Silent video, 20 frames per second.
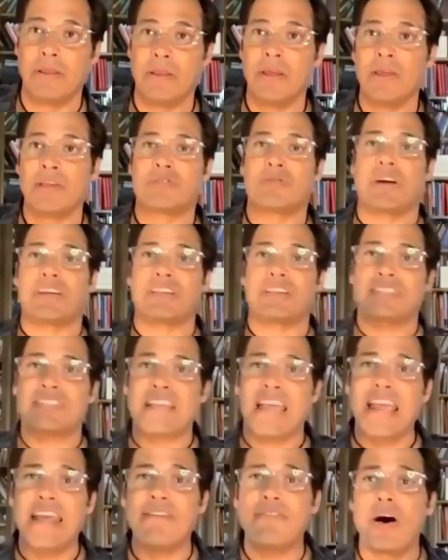So I
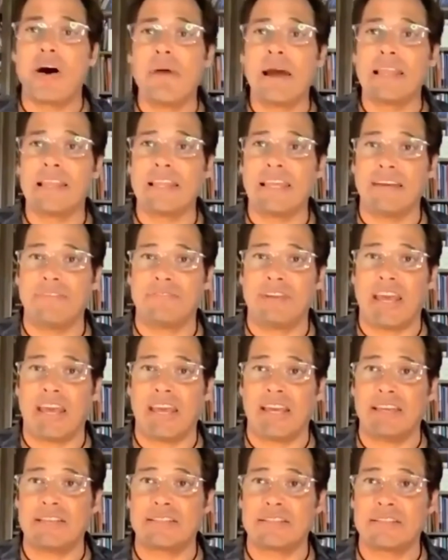save all my leave
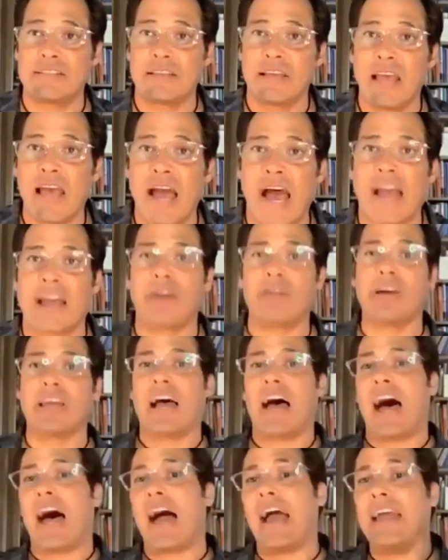days. I go get
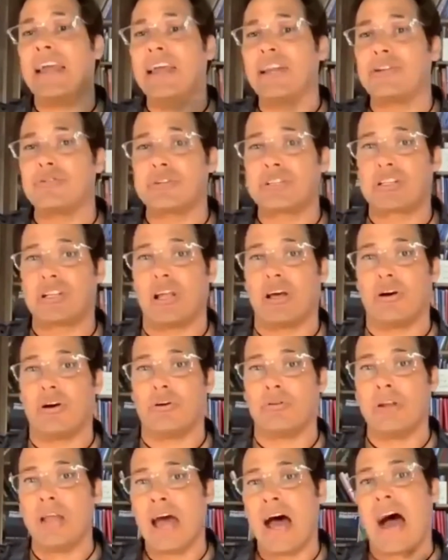a high interest
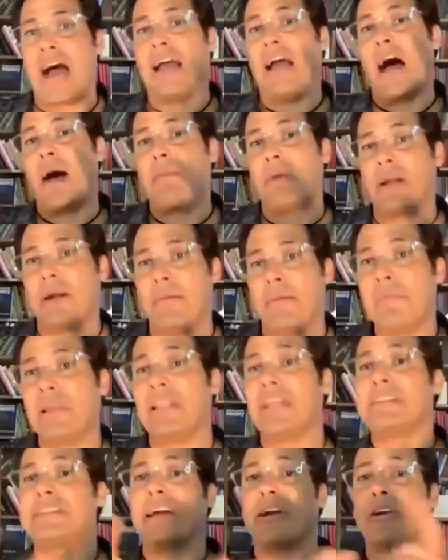loan. I hop on a
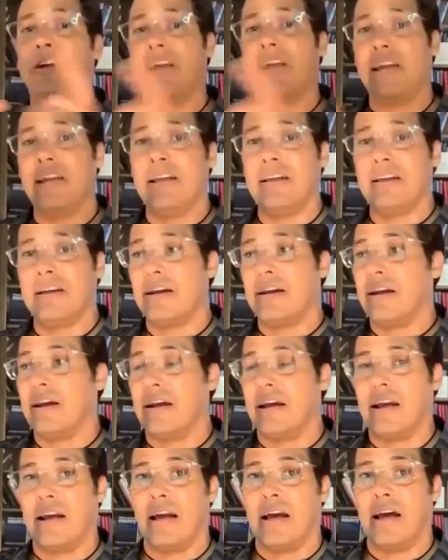military
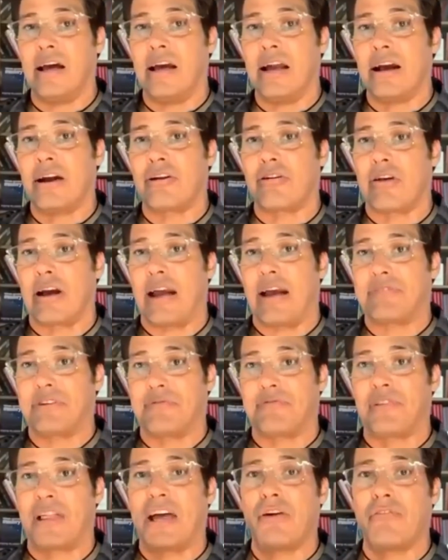aircraft to
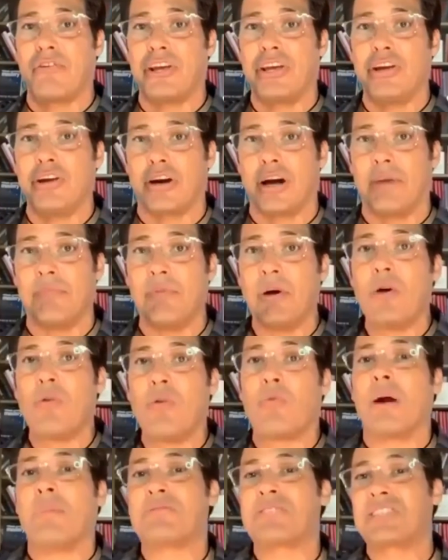fly over to Europe,
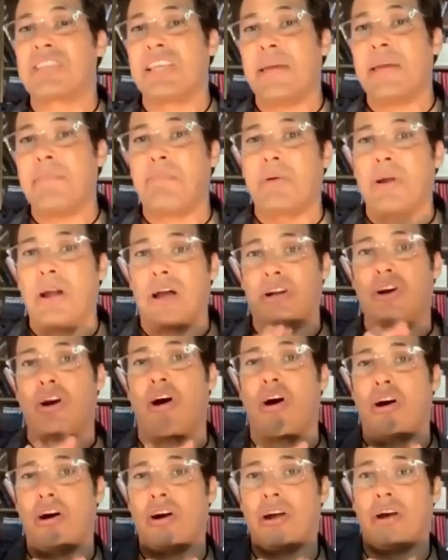where I'm sleeping on
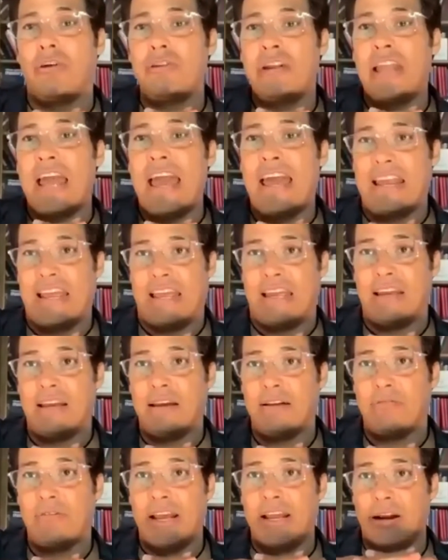cargo netting,
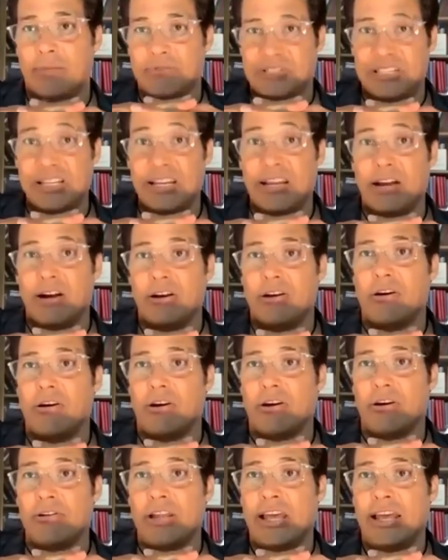right? I'm sitting on
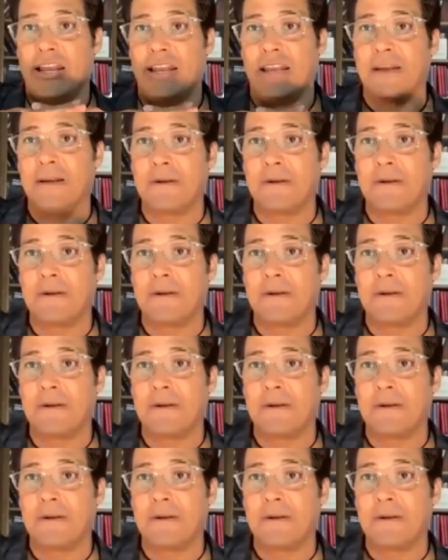cargo netting.